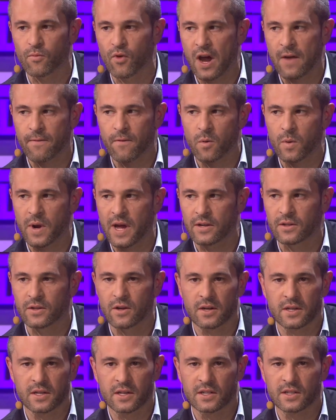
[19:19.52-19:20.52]
Bradford went out and
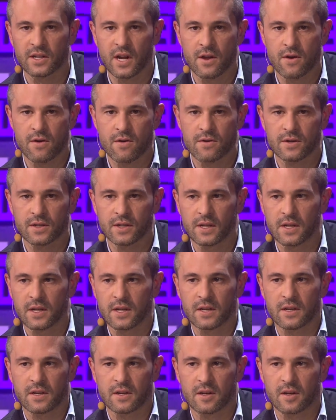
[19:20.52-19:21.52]
talked to designers.
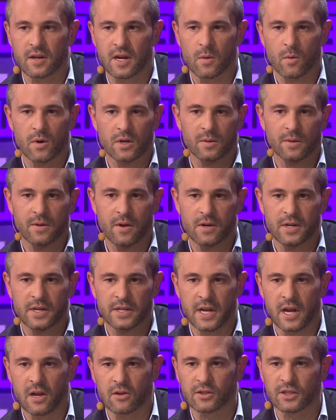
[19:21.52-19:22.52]
Uh, I worked with our
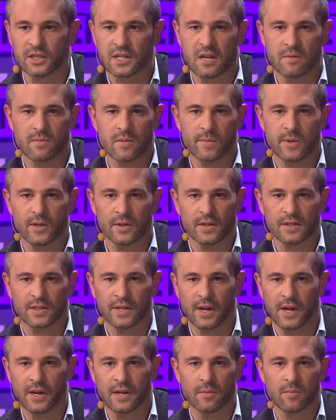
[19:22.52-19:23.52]
technology team and built the
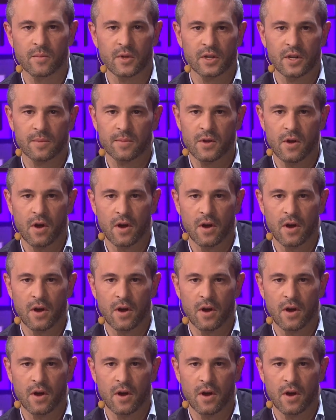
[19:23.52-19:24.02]
site and built up the